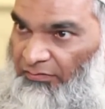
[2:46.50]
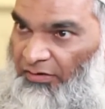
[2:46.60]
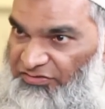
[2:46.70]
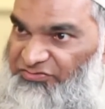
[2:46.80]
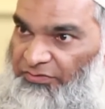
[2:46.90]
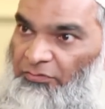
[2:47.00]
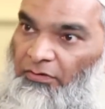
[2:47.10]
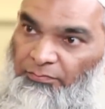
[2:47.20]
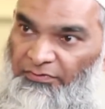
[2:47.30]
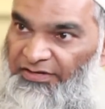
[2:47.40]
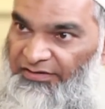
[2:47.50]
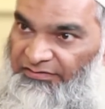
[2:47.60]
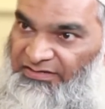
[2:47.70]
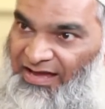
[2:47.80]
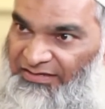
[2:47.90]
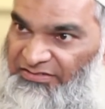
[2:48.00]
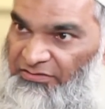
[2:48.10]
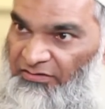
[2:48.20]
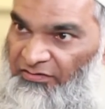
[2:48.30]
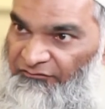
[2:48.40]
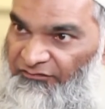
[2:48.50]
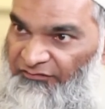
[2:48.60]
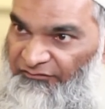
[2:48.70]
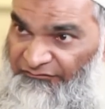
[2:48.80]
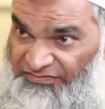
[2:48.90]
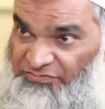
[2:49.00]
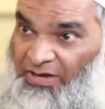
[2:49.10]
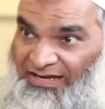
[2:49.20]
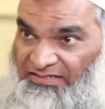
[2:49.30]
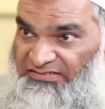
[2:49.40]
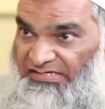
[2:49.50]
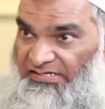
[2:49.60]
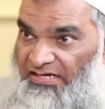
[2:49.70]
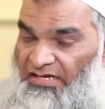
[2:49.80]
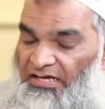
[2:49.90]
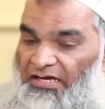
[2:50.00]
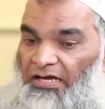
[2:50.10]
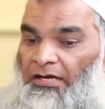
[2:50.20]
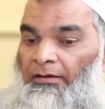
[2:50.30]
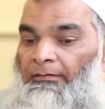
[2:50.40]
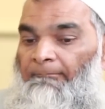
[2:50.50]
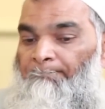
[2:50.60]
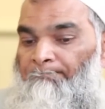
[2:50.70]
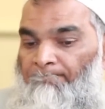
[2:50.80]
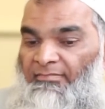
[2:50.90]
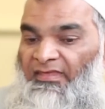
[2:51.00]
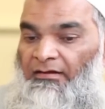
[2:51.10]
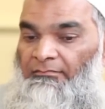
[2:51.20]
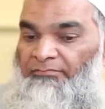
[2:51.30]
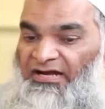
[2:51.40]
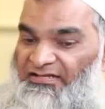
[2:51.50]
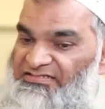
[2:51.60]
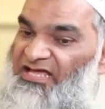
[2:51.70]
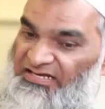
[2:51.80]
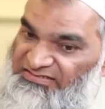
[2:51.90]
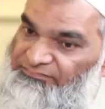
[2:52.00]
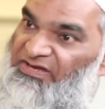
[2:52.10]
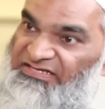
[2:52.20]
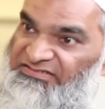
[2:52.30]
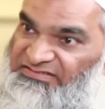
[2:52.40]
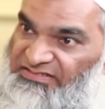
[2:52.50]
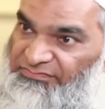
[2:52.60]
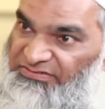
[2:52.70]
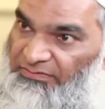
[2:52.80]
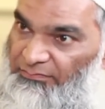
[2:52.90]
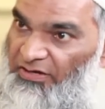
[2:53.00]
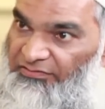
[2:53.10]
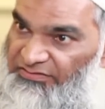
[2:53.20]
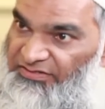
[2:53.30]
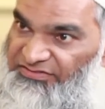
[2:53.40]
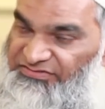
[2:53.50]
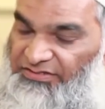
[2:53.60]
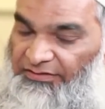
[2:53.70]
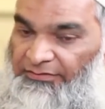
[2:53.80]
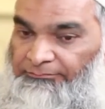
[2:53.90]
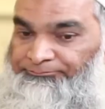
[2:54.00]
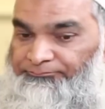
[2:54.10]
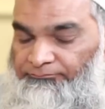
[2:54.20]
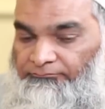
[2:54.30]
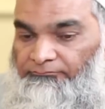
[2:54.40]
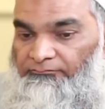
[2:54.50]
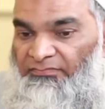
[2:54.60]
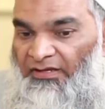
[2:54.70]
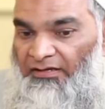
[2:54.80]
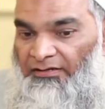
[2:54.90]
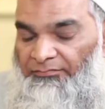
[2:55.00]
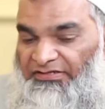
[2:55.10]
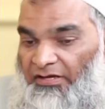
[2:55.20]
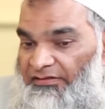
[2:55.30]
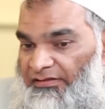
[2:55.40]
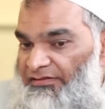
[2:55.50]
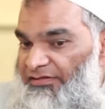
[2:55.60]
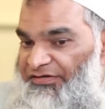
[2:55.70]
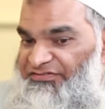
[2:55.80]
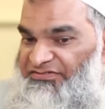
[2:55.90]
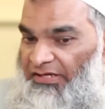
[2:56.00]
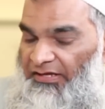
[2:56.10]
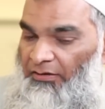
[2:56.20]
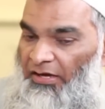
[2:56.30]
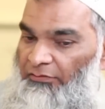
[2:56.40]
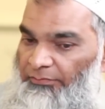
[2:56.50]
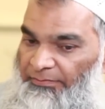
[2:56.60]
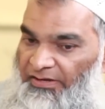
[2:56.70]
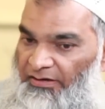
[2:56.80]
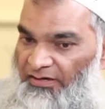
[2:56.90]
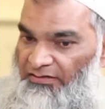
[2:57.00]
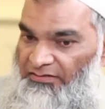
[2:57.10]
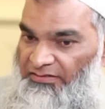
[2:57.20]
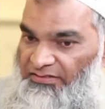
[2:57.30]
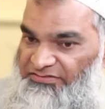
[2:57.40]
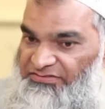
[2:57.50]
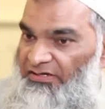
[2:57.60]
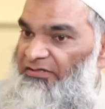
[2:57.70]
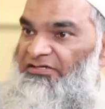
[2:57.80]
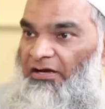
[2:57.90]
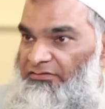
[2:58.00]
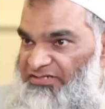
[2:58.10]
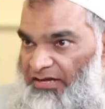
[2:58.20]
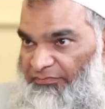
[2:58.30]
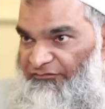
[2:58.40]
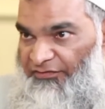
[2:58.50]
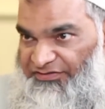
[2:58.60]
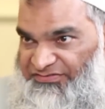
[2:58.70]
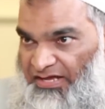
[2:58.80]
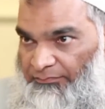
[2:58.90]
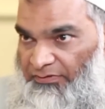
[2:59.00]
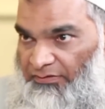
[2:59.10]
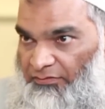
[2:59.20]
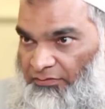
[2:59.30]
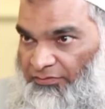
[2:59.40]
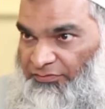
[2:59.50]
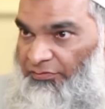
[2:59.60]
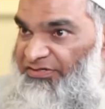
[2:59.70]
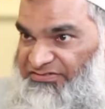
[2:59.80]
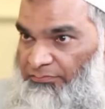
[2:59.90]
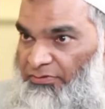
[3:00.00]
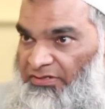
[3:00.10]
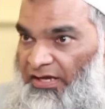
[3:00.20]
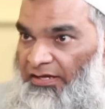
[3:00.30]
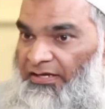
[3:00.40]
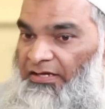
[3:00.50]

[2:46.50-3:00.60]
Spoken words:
also incorporated the idea of a duality. But at its base, it seems to be monotheistic. But other than this, like how do we regard the Siddhartha Gautama, for example, or known as the Buddha